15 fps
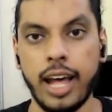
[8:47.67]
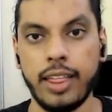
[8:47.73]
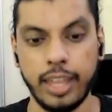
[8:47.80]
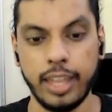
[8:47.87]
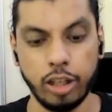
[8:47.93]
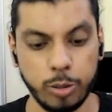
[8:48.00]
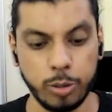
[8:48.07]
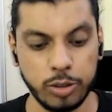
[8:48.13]
And
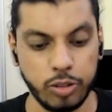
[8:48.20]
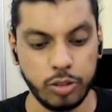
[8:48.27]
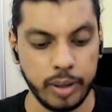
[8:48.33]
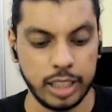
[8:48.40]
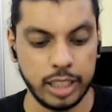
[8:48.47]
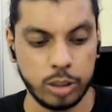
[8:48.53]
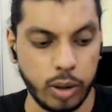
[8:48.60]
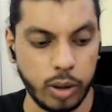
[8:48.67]
thank you so much for making
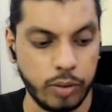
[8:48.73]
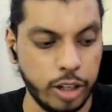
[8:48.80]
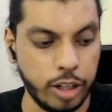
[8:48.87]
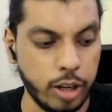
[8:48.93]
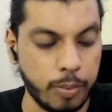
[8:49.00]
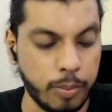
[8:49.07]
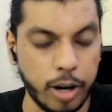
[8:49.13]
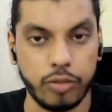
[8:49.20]
this one
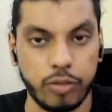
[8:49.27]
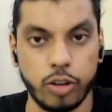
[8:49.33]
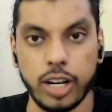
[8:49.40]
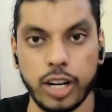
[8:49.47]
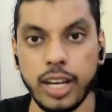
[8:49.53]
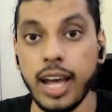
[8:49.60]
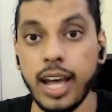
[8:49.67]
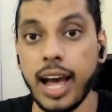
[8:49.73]
video a part of your
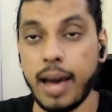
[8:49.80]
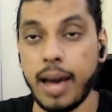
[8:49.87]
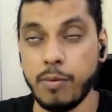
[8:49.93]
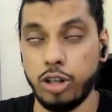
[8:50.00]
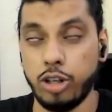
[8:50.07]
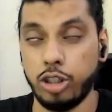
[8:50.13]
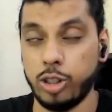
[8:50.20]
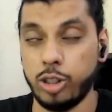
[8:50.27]
day. I'm
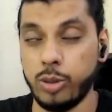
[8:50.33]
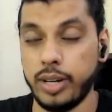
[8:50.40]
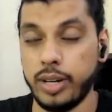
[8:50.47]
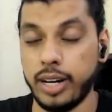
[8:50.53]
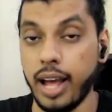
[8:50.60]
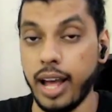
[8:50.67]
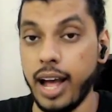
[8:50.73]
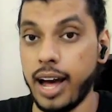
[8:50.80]
going to see you
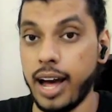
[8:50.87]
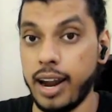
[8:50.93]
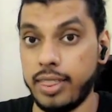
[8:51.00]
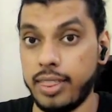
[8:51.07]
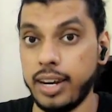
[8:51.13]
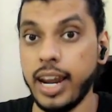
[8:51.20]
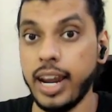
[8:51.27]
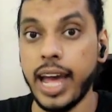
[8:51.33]
in
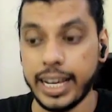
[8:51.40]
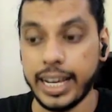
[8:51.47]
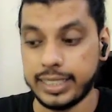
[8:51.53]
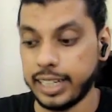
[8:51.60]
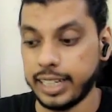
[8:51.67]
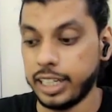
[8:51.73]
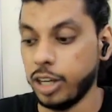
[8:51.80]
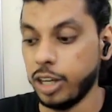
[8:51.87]
another
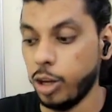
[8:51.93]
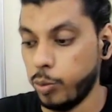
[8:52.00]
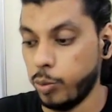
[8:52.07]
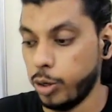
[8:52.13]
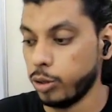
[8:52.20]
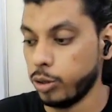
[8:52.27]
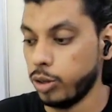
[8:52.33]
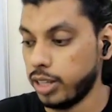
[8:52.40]
exciting
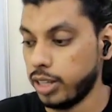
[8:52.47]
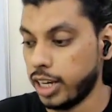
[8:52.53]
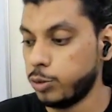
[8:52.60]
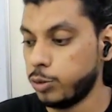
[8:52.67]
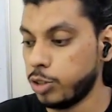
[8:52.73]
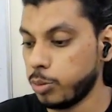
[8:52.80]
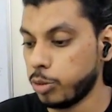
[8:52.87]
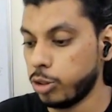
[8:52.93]
video. The next
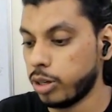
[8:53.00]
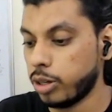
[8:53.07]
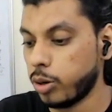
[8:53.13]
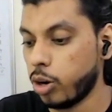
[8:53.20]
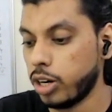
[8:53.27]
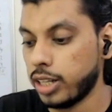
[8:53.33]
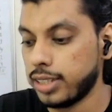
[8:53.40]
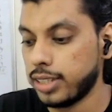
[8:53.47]
video I'm going to
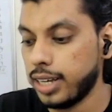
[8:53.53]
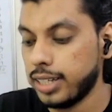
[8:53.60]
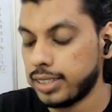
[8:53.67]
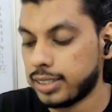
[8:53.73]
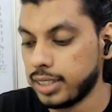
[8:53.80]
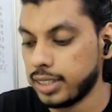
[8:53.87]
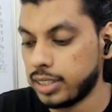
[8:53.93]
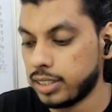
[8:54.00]
record is
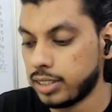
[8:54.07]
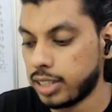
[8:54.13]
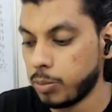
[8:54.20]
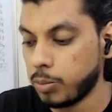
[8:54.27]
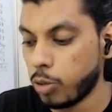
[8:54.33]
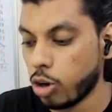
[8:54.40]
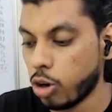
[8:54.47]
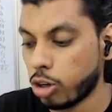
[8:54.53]
6-step
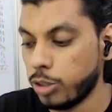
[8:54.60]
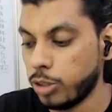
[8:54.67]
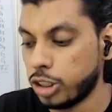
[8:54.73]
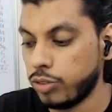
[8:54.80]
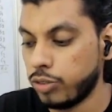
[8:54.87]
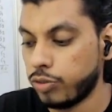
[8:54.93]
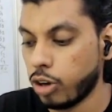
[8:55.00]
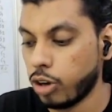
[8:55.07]

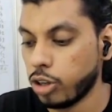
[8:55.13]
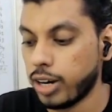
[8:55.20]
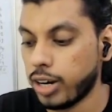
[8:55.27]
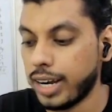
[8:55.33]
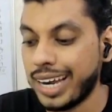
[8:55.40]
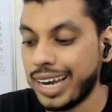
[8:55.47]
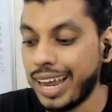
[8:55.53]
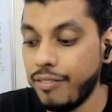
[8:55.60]
automation for your
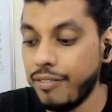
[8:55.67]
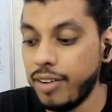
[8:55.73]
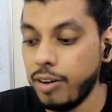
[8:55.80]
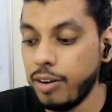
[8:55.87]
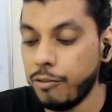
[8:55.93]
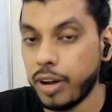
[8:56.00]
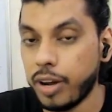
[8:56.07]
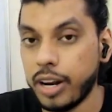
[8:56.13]

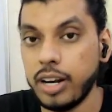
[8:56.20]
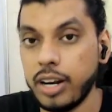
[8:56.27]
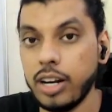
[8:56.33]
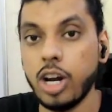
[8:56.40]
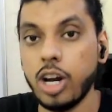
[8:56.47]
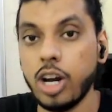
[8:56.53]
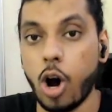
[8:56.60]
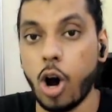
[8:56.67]
level 1
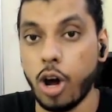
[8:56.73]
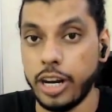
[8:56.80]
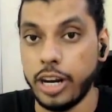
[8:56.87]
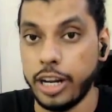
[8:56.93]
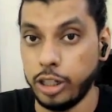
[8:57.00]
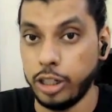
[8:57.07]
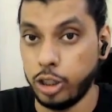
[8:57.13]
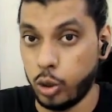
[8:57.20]

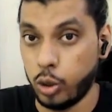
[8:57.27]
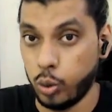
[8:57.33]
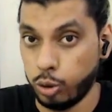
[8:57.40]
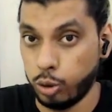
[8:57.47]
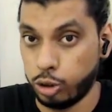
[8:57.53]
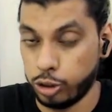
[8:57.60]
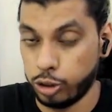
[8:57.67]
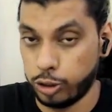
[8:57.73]
online
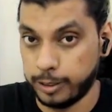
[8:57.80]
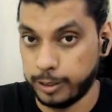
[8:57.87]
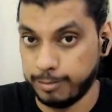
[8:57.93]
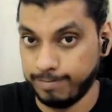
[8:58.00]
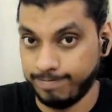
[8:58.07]
courses,